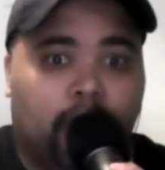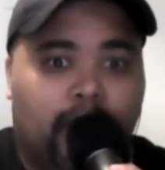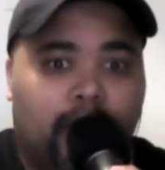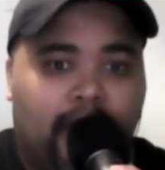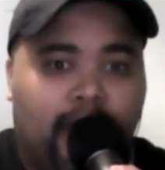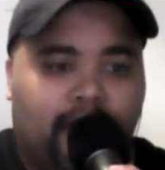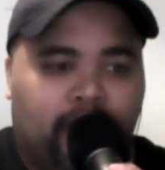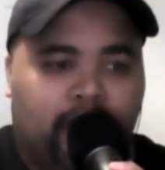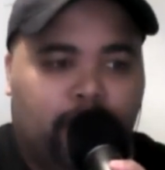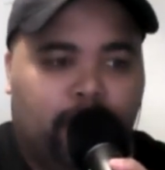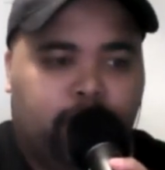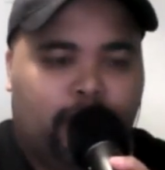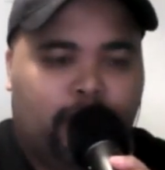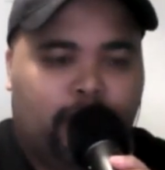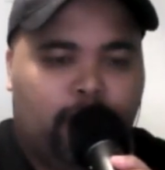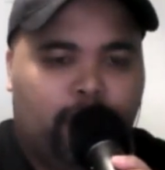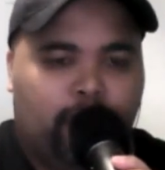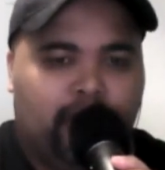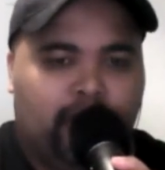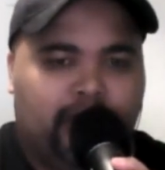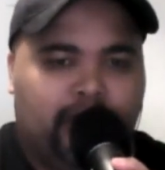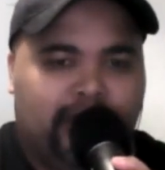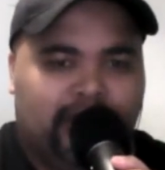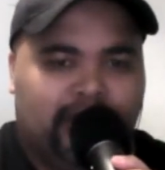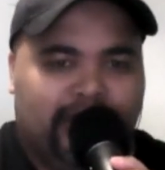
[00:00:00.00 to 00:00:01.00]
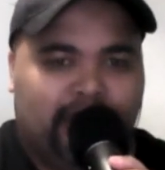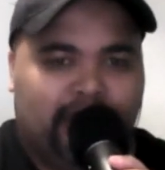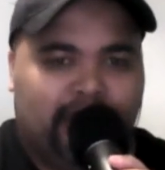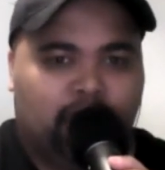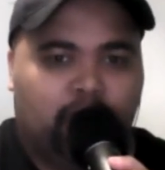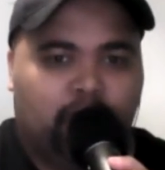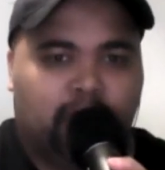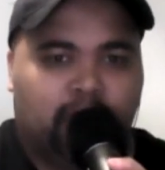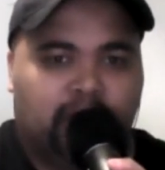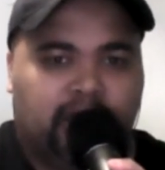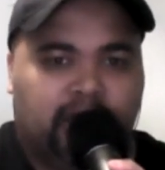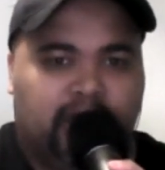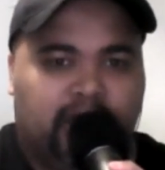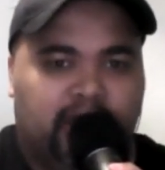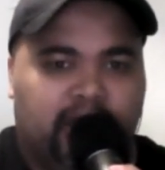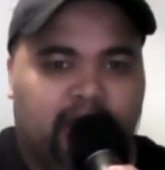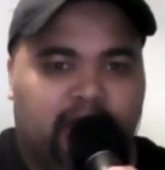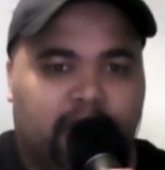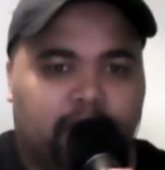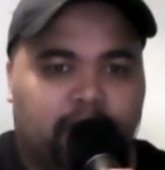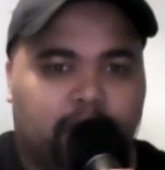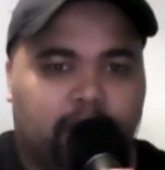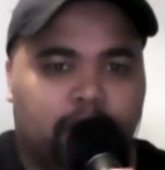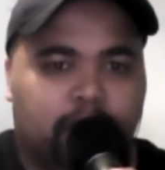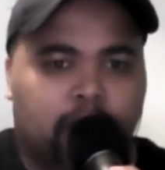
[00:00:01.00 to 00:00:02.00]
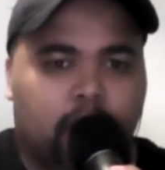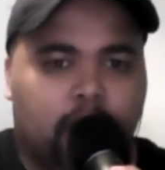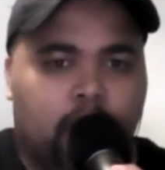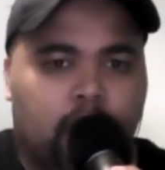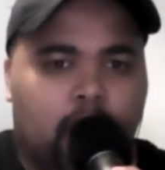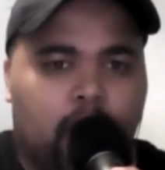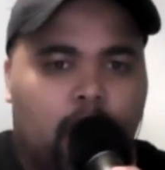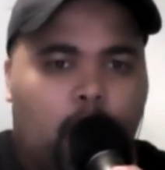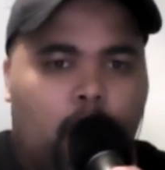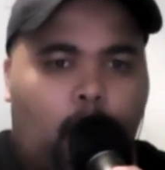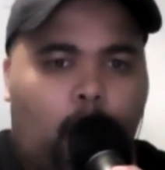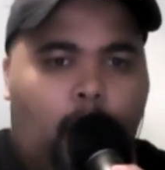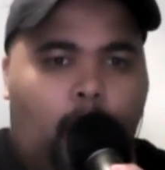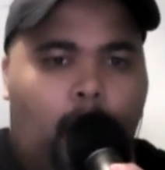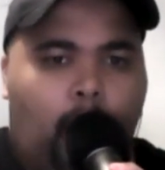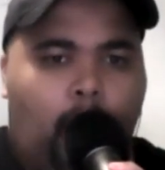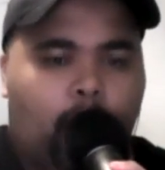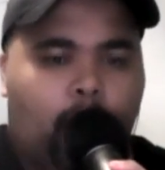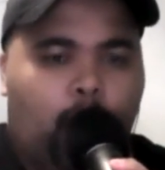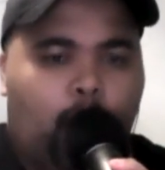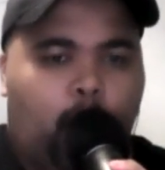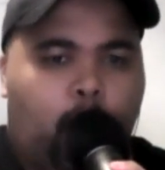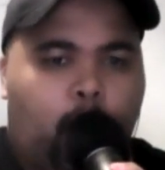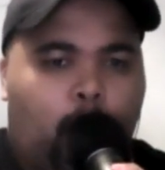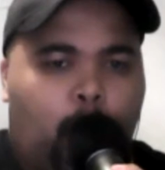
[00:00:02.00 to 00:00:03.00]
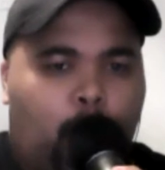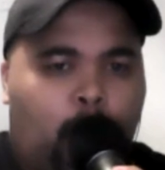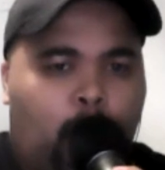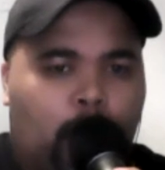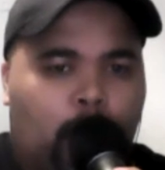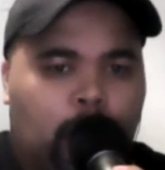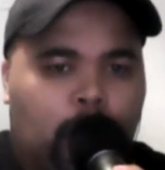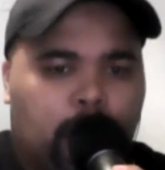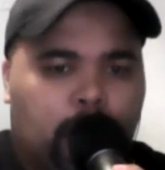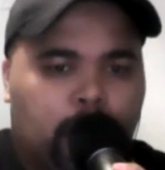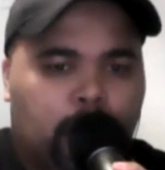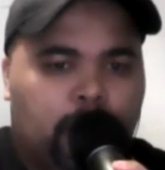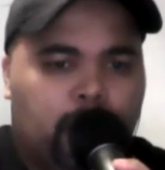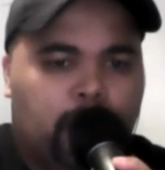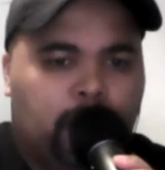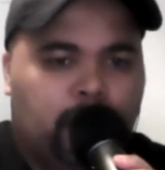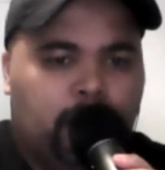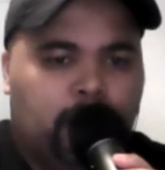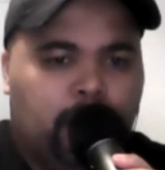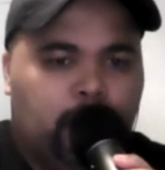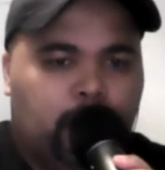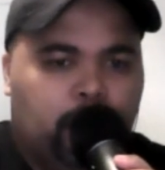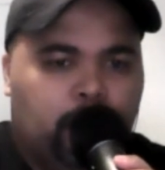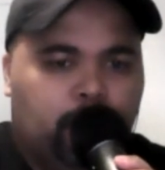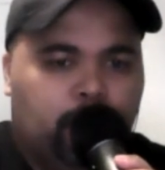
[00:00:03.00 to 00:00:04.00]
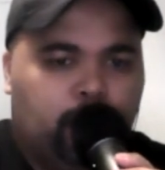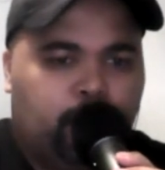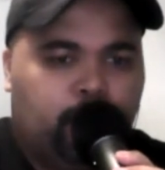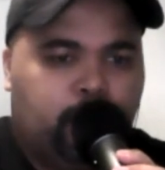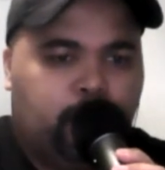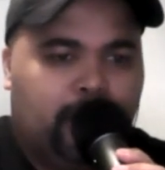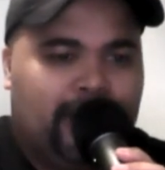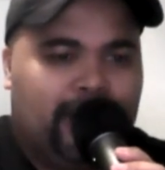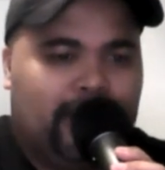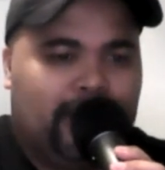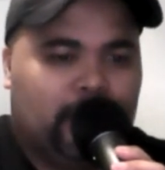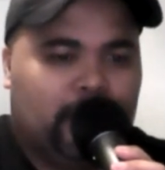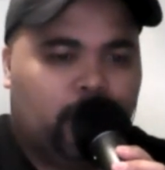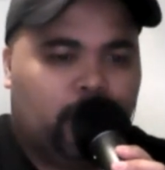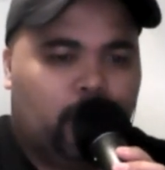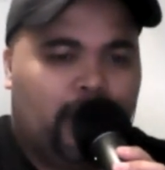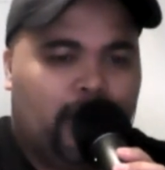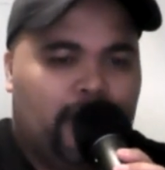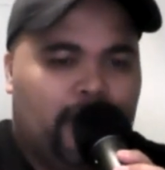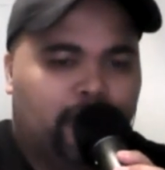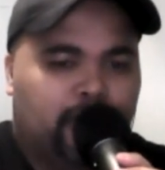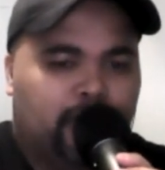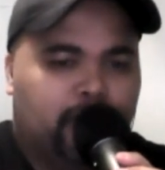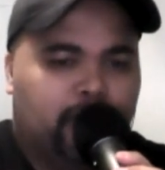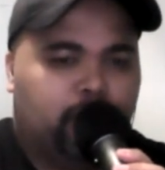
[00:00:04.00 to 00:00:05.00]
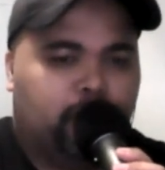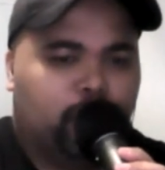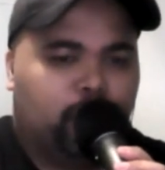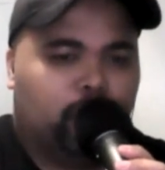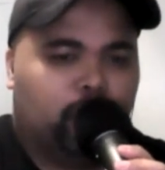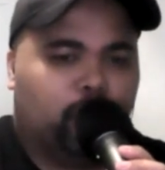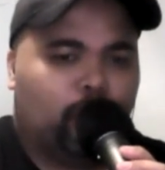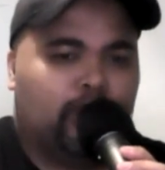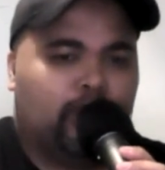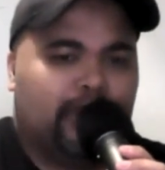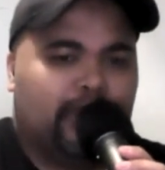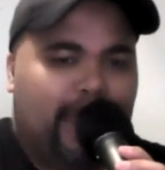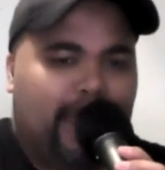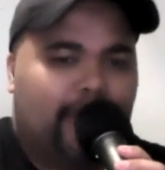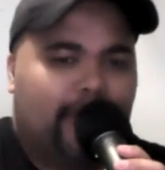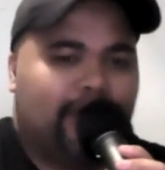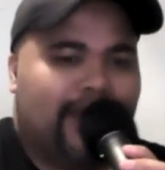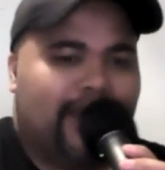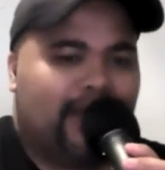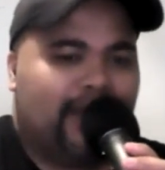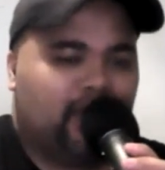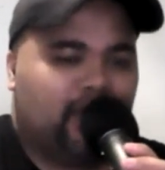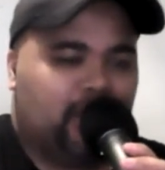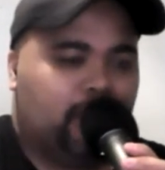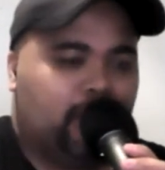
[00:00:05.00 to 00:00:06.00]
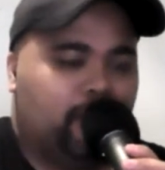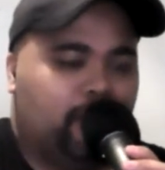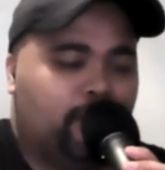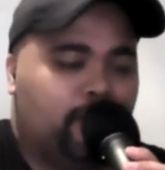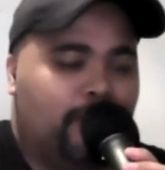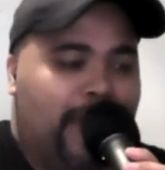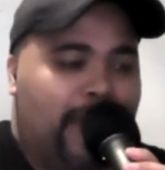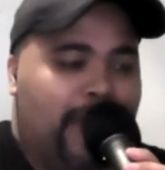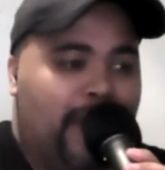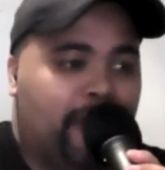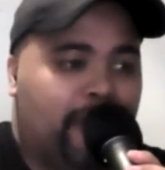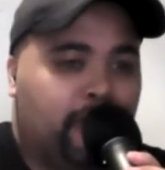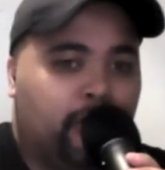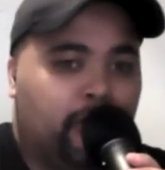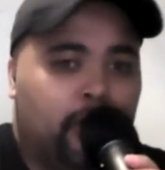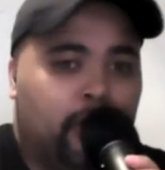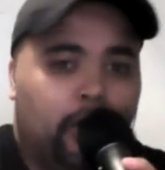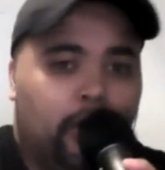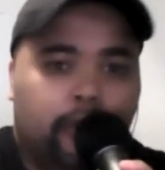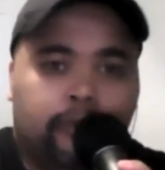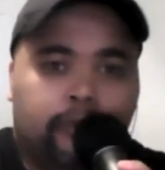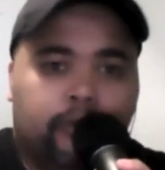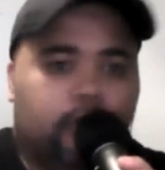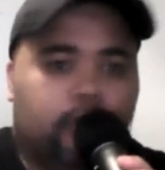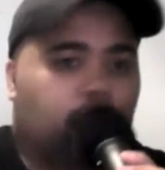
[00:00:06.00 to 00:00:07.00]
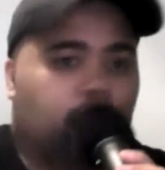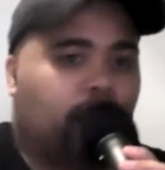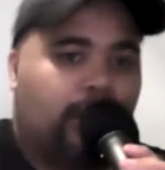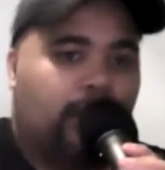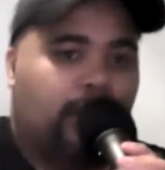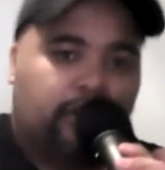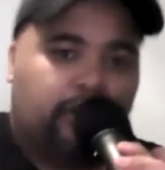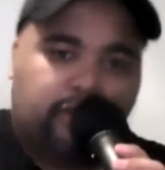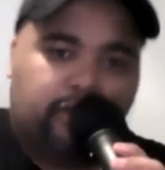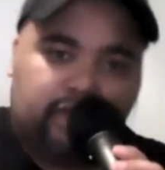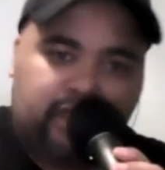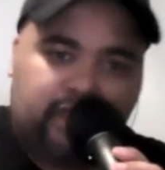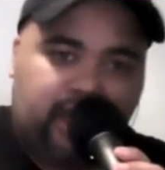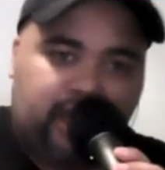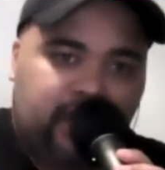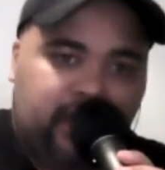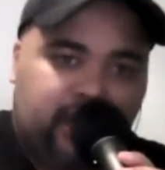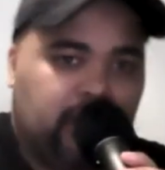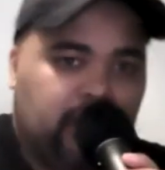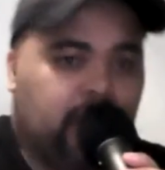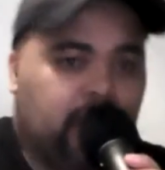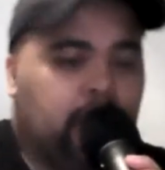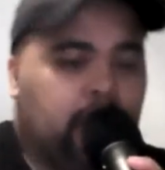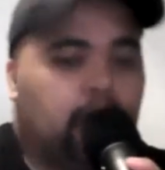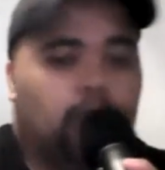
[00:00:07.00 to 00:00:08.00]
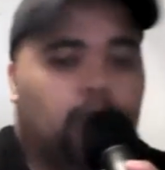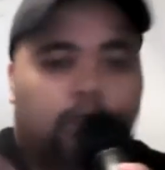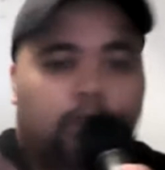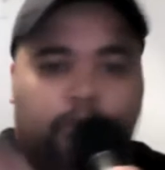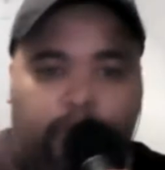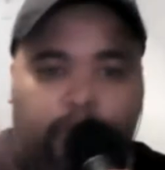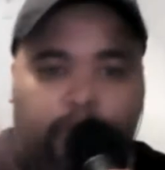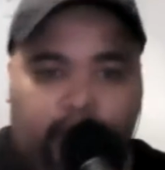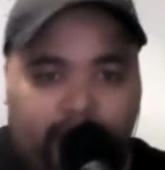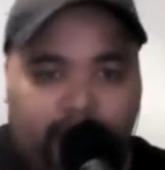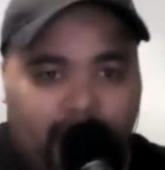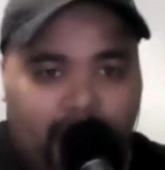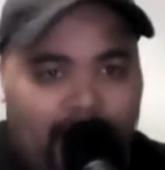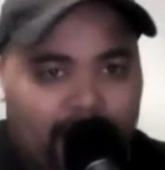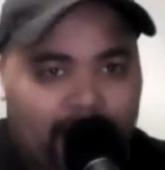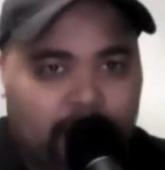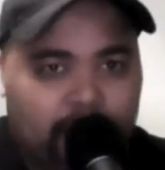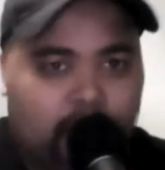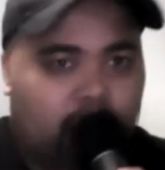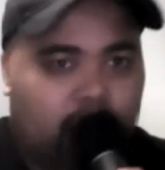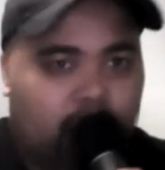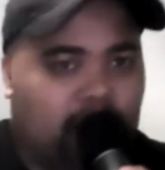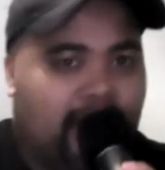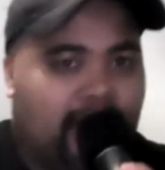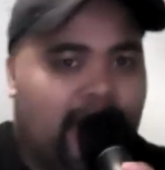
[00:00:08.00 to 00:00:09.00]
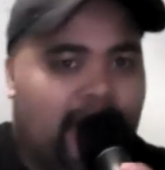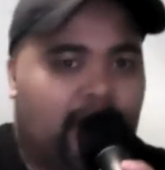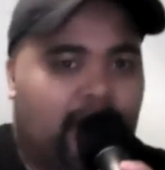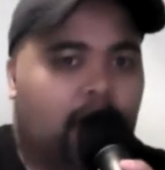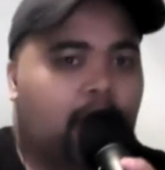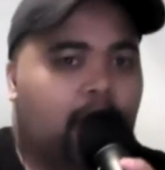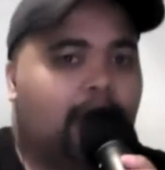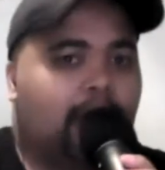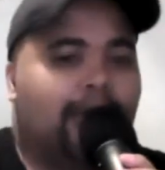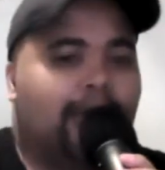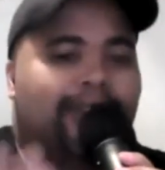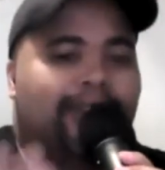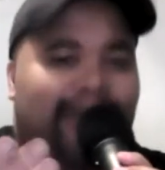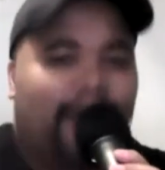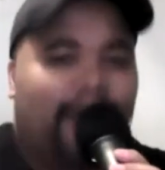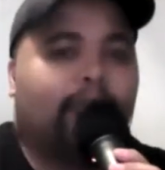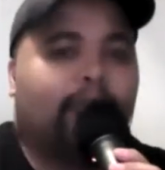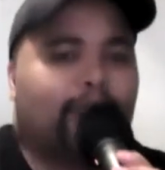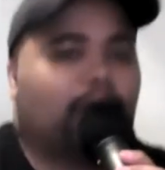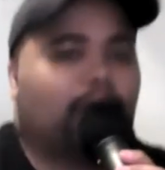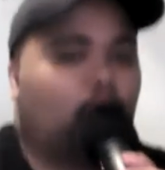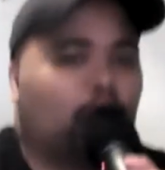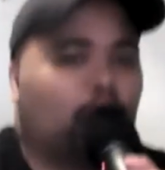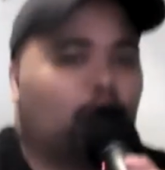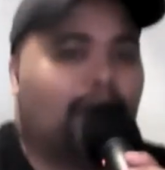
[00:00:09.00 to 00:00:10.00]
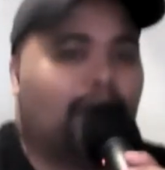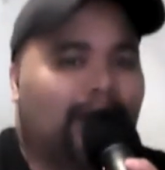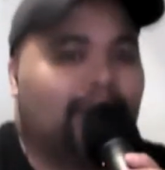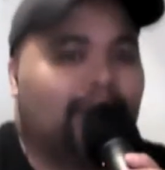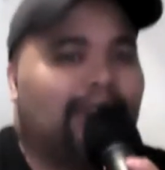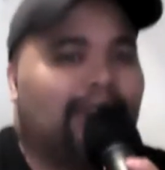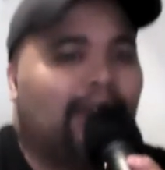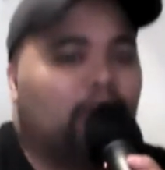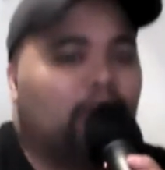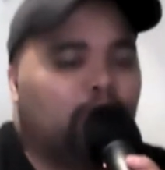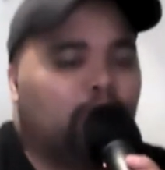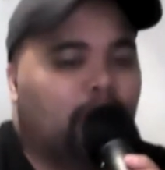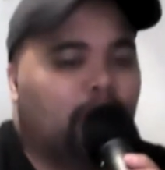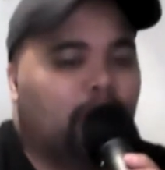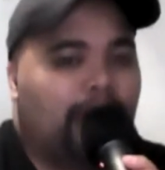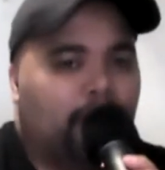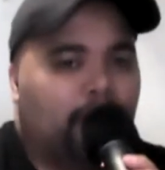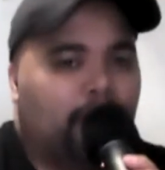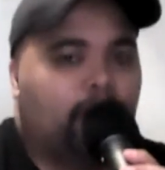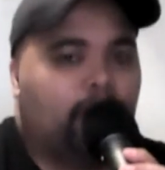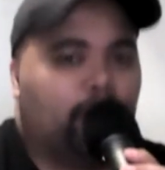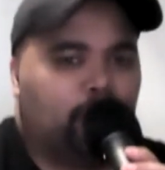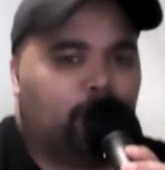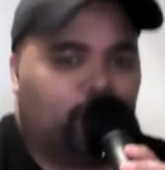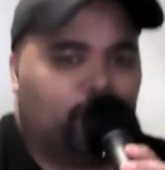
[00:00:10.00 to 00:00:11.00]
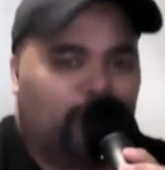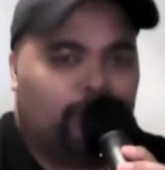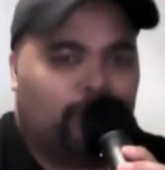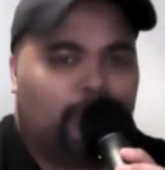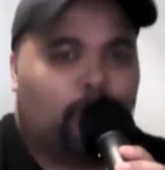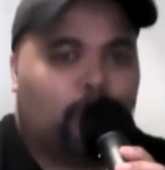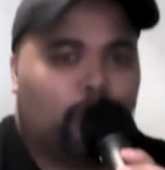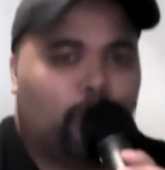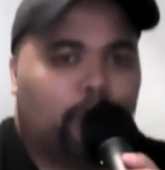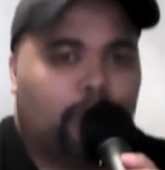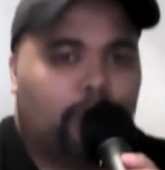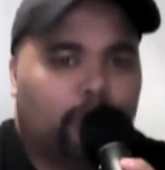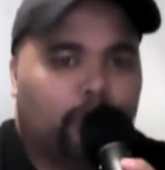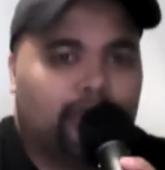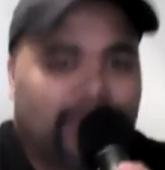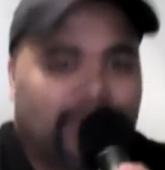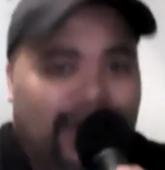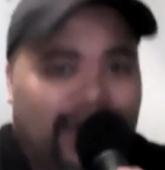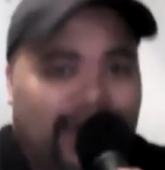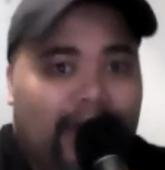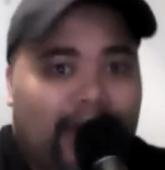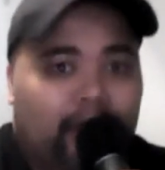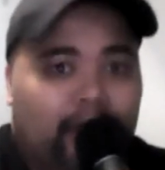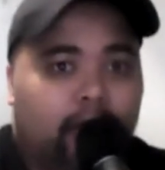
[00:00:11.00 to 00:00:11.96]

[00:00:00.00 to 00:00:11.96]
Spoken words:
If the priority is to get through the season, should we be putting that energy towards games that actually matter? Regular season, playoffs, all that. That was really my strength. My argument was that.